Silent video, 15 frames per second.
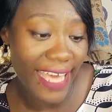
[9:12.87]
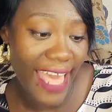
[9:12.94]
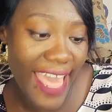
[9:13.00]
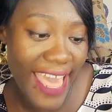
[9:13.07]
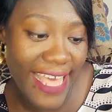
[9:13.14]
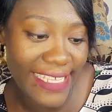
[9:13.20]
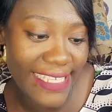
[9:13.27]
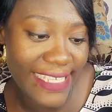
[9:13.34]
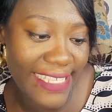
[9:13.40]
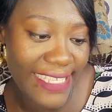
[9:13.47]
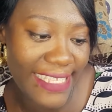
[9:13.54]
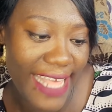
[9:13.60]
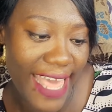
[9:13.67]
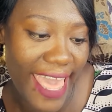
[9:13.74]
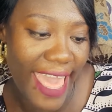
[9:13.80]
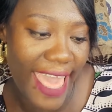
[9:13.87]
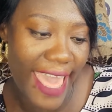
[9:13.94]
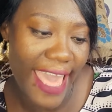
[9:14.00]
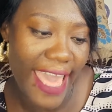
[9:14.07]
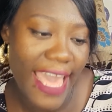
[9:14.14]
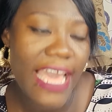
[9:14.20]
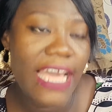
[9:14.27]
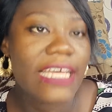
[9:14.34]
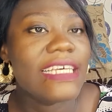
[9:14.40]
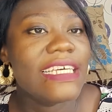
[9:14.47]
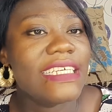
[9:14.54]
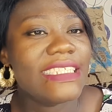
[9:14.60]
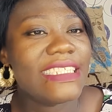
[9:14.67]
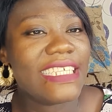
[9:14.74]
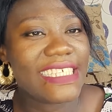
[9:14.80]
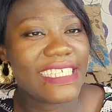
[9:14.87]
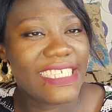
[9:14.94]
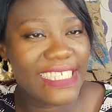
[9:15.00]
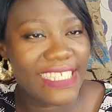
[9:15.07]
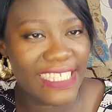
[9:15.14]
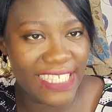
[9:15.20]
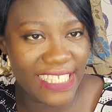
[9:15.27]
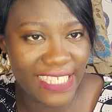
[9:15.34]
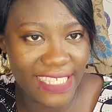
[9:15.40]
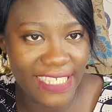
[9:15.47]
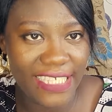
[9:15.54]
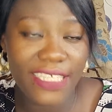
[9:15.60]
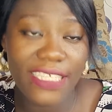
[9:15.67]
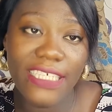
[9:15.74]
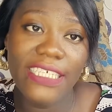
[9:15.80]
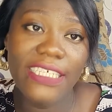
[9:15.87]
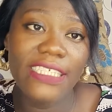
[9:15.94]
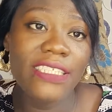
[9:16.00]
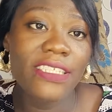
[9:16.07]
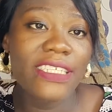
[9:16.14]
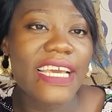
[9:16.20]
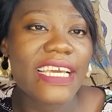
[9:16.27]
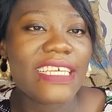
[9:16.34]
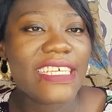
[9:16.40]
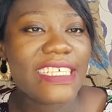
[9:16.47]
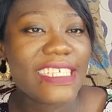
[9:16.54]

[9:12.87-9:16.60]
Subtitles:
Ese, this, you know the